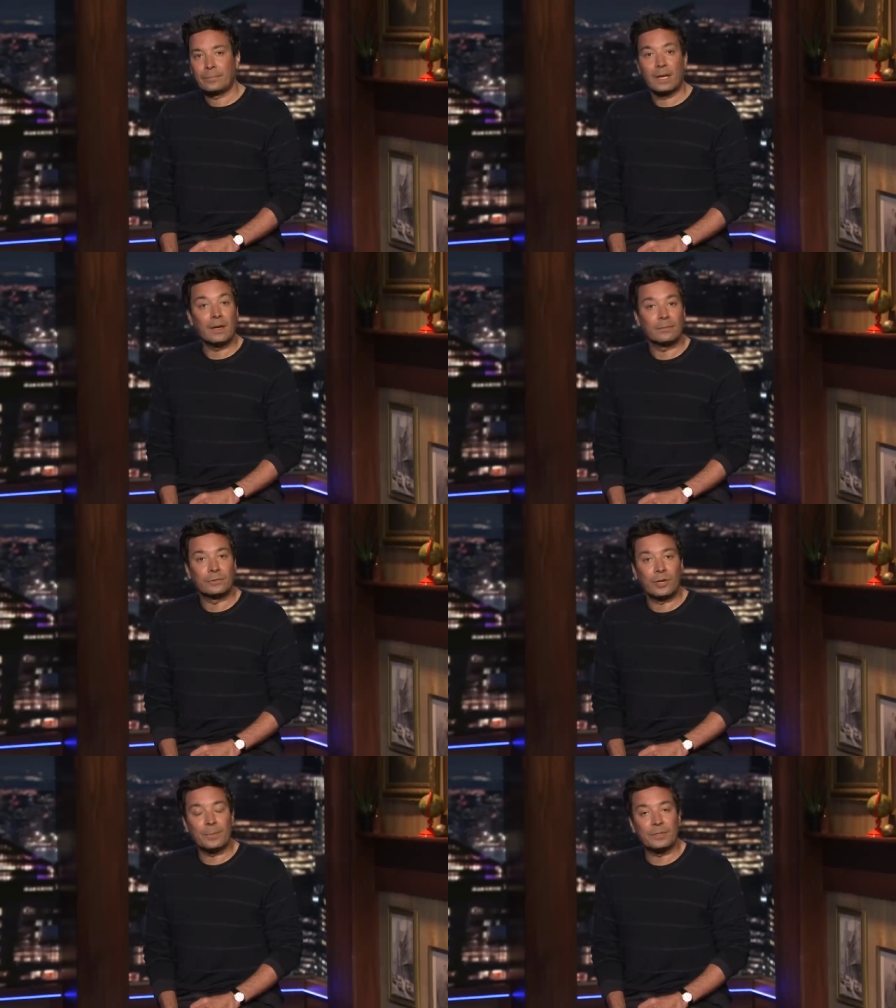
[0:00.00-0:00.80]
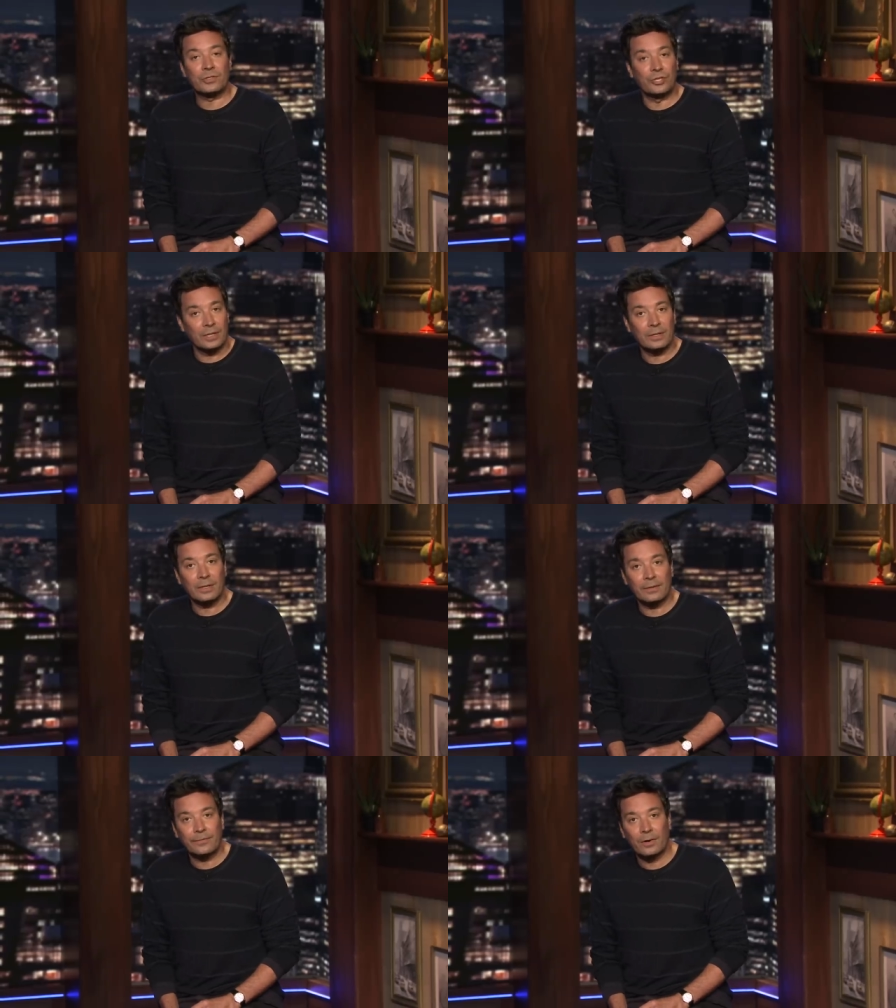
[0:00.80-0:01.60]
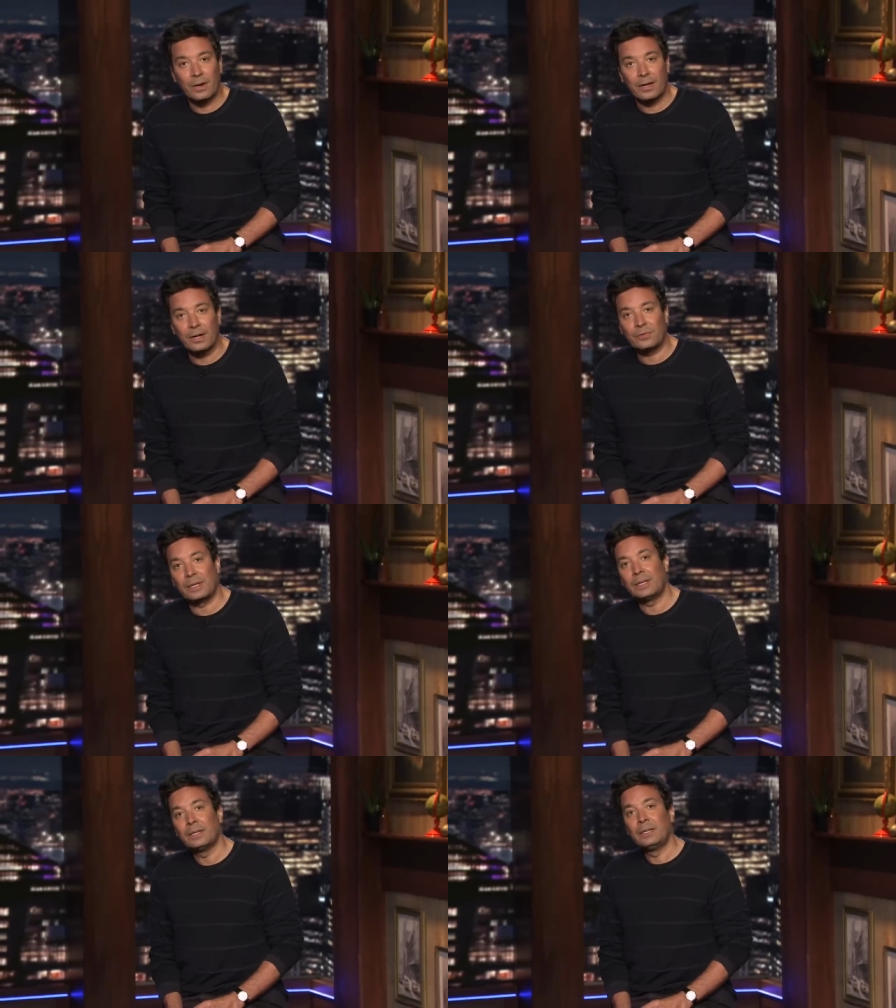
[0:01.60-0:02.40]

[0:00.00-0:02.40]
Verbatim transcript: Yeah, Trump is a cheerleader for our country.